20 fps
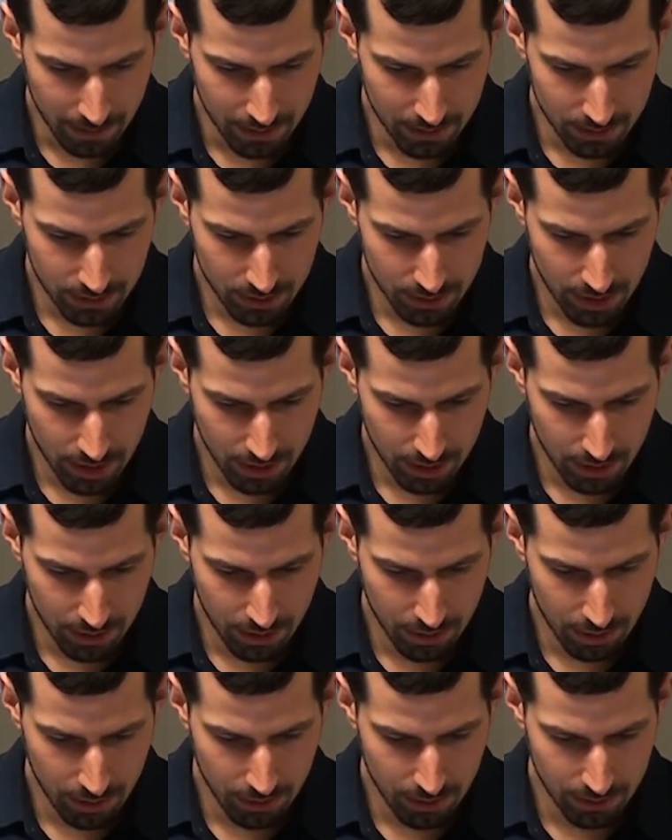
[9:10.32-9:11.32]

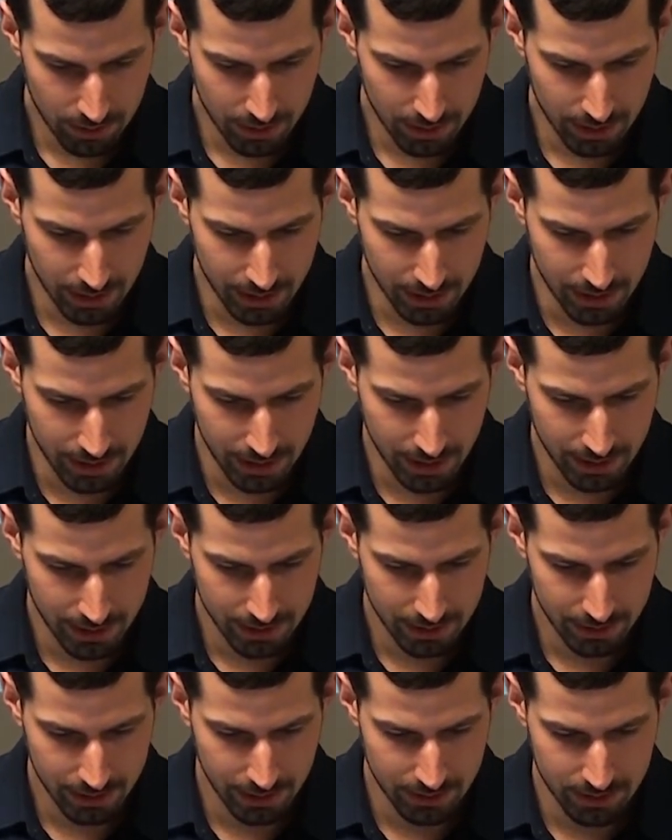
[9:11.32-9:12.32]
So
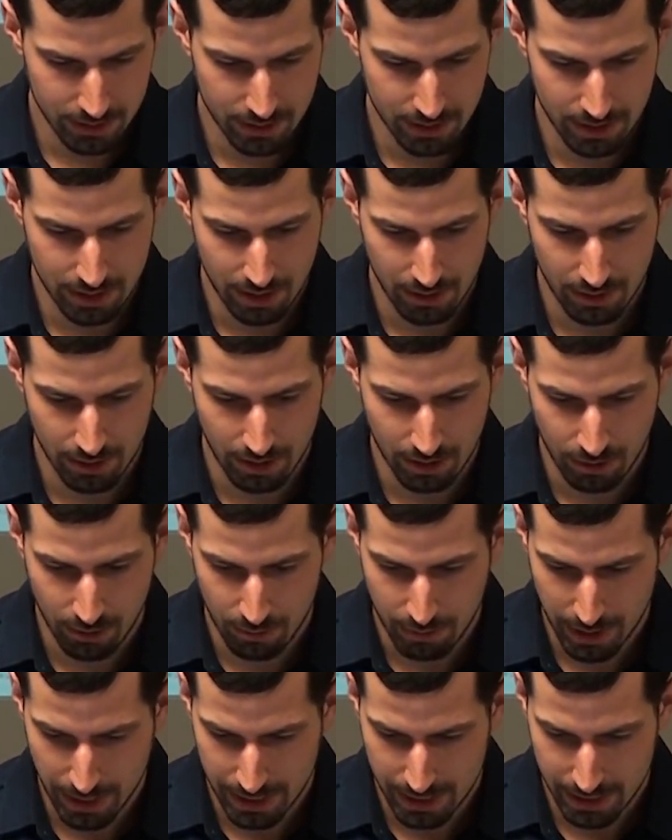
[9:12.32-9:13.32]
let's see, go to the
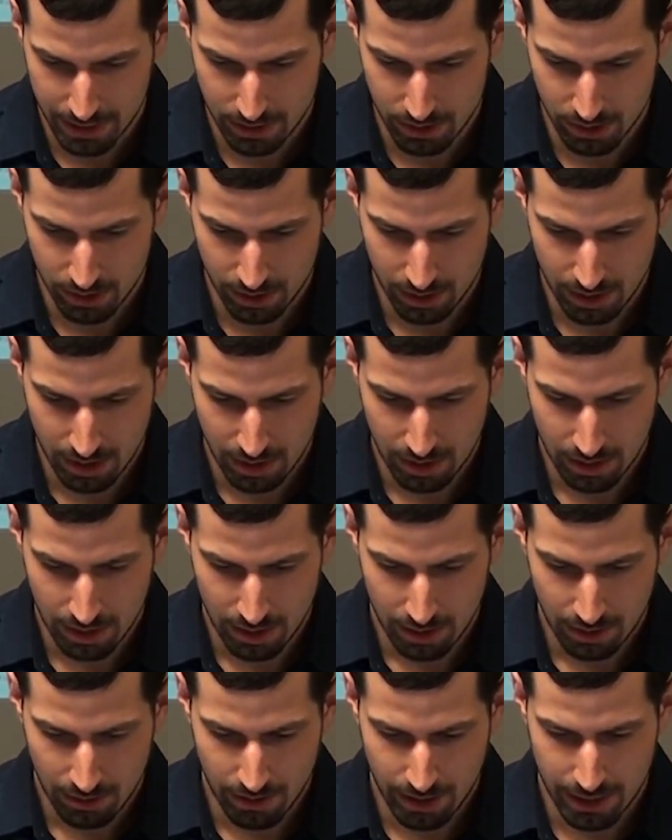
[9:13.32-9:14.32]
home page.
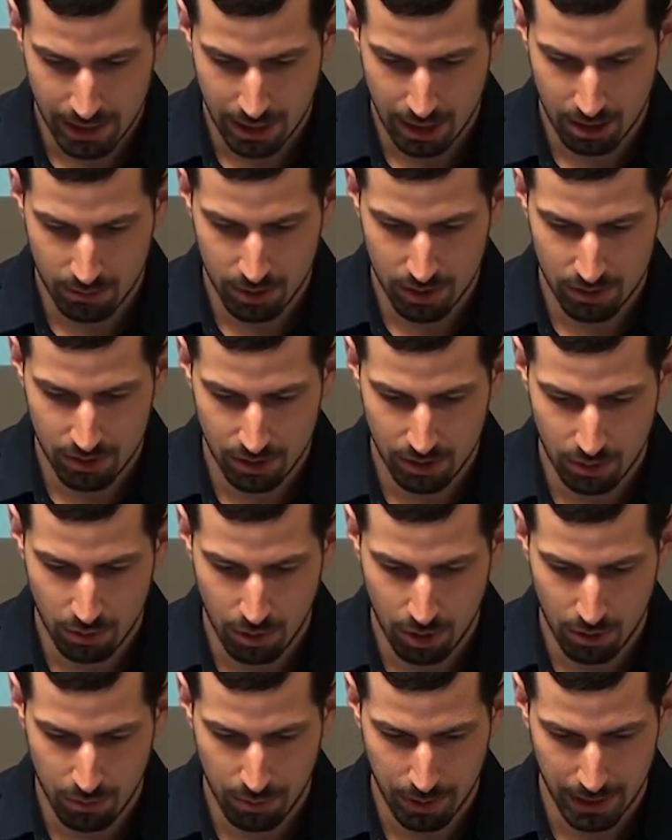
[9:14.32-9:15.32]
Right now I'm using
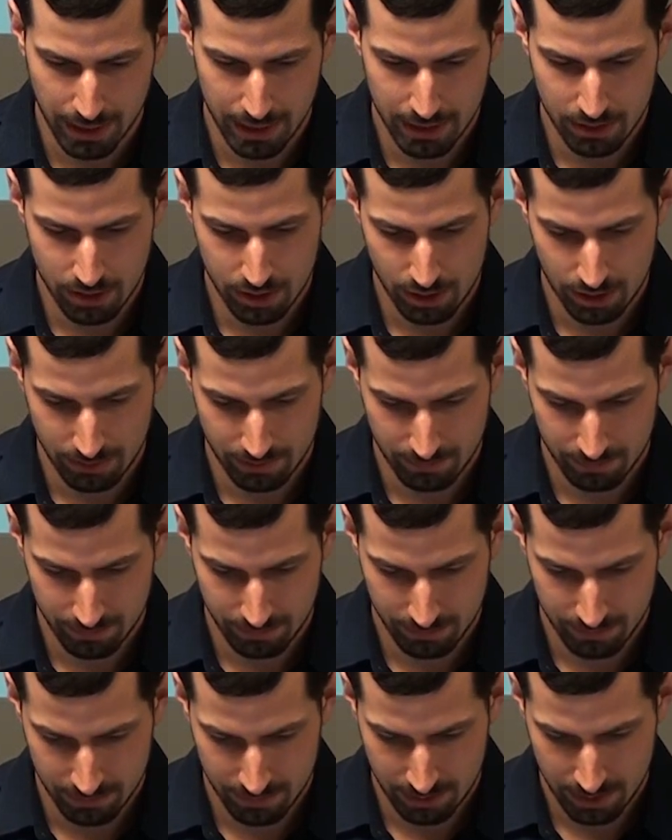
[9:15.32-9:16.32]
quote page.
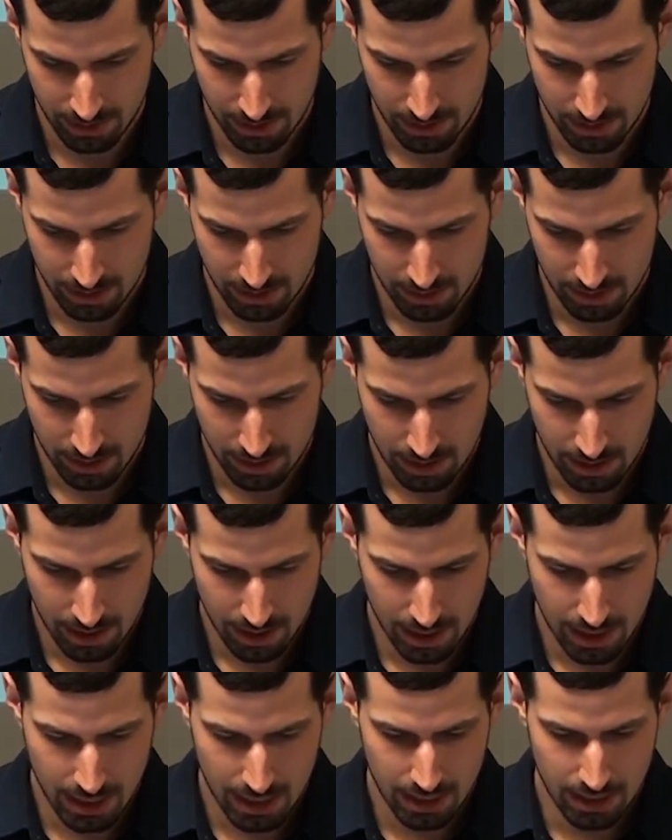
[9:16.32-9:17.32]

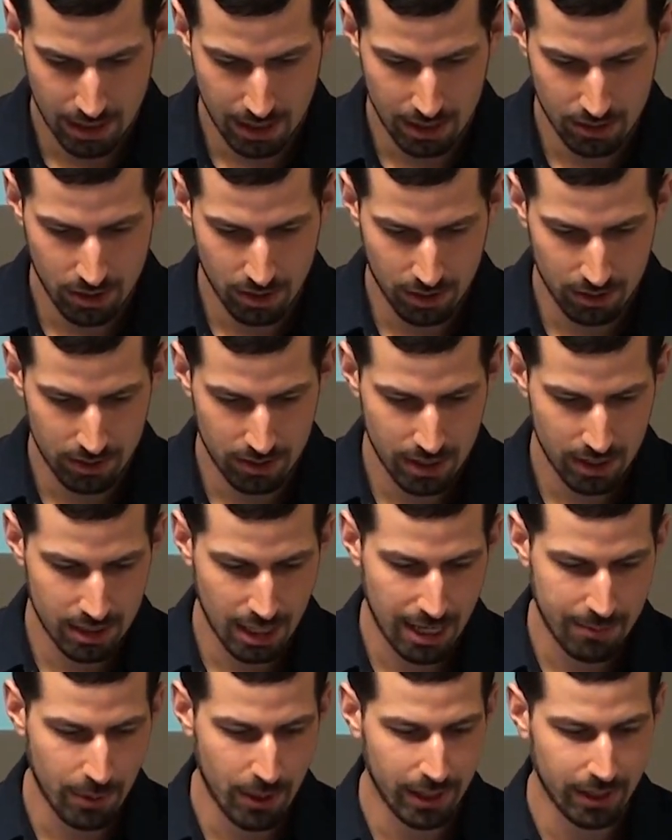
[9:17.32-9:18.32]
And as you can see,
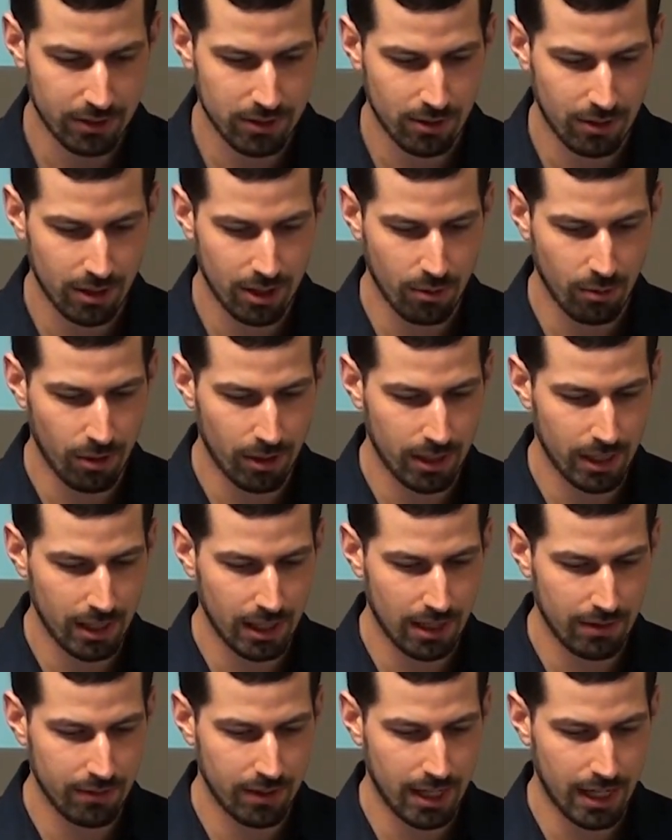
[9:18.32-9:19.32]
TypeRocket's already working.
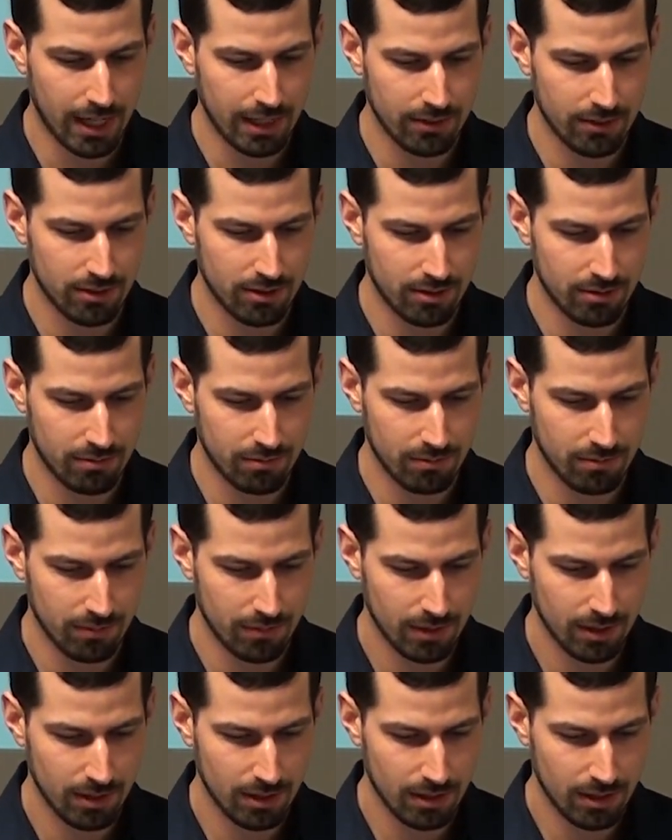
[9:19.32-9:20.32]
I've got some
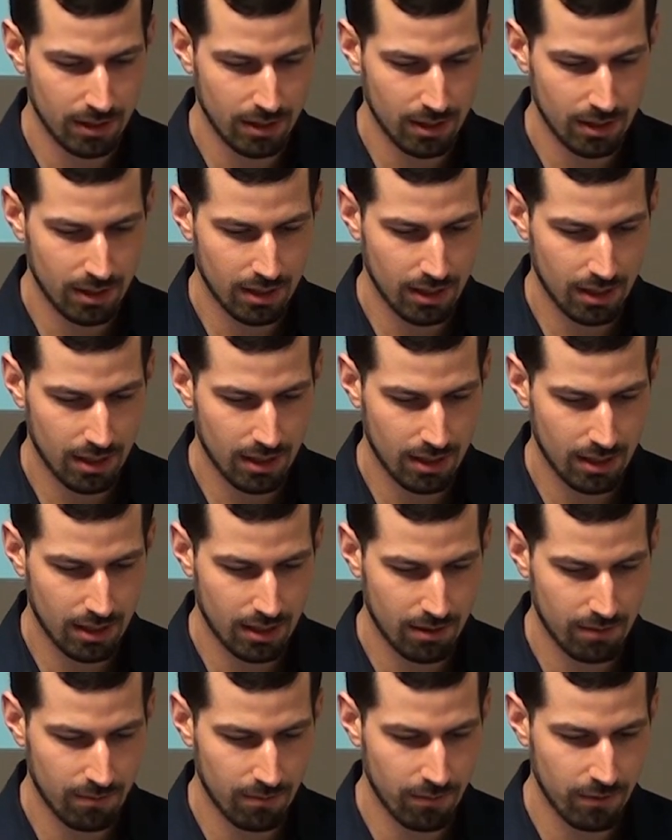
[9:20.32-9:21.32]

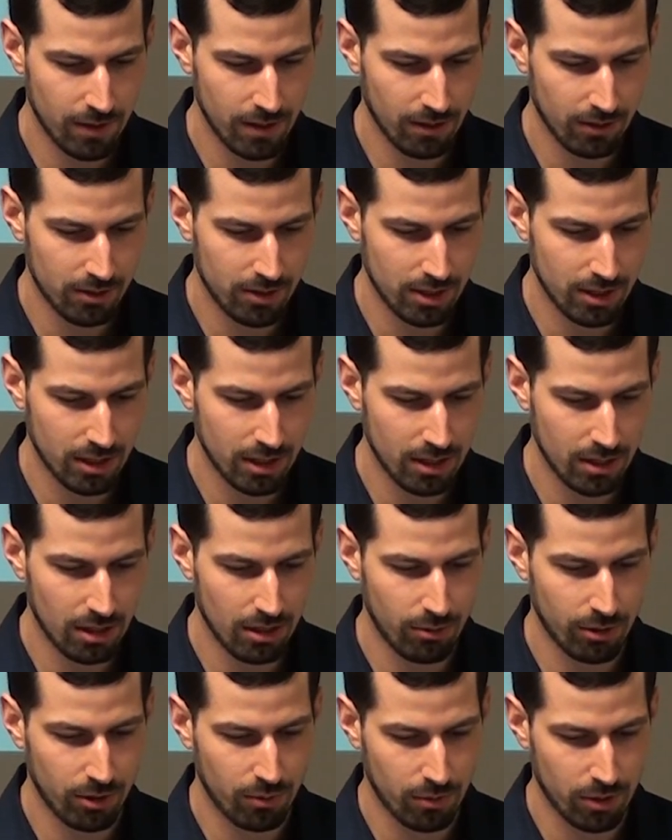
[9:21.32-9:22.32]
fields in here
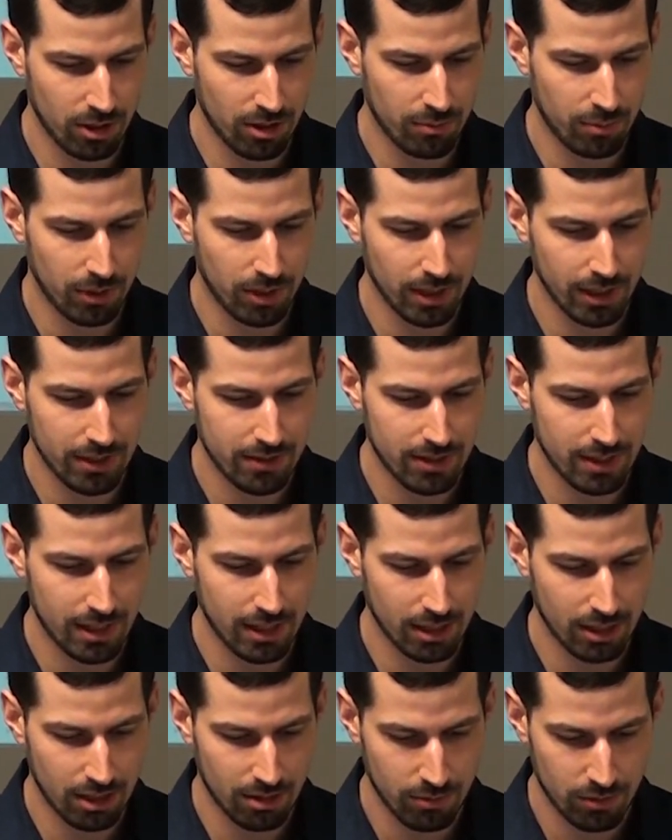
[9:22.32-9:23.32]
with one of the plugins that
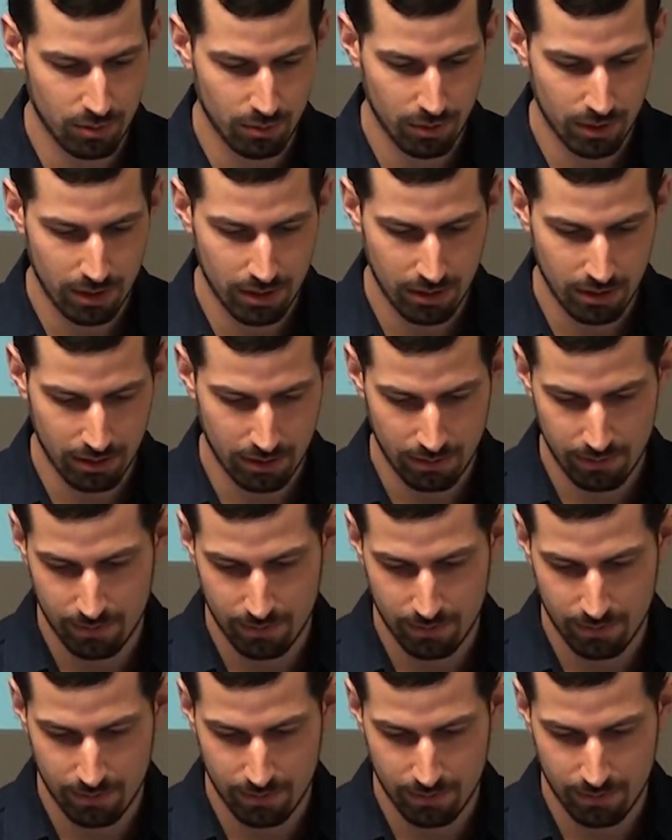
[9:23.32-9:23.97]
it comes with.